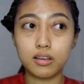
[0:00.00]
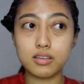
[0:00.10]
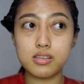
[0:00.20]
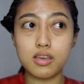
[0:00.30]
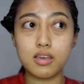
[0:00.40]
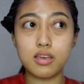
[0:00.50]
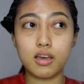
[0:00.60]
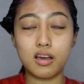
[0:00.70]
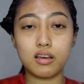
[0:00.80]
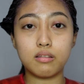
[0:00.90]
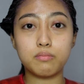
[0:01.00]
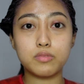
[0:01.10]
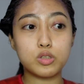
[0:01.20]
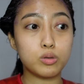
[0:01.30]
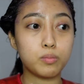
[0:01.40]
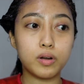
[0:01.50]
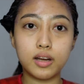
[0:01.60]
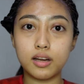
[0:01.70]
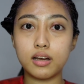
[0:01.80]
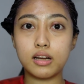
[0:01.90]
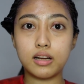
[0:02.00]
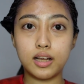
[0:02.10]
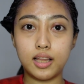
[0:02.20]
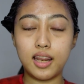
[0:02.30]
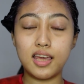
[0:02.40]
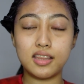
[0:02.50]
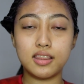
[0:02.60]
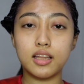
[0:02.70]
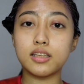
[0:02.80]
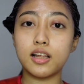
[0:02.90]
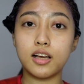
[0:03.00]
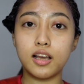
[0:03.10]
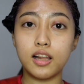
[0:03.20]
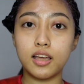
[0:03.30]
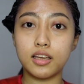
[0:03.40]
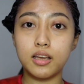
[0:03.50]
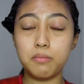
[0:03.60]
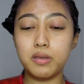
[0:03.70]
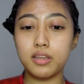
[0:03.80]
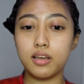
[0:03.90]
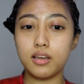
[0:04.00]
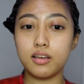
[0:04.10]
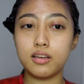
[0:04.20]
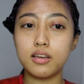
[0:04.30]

Kasi super late na talaga, like gabi na.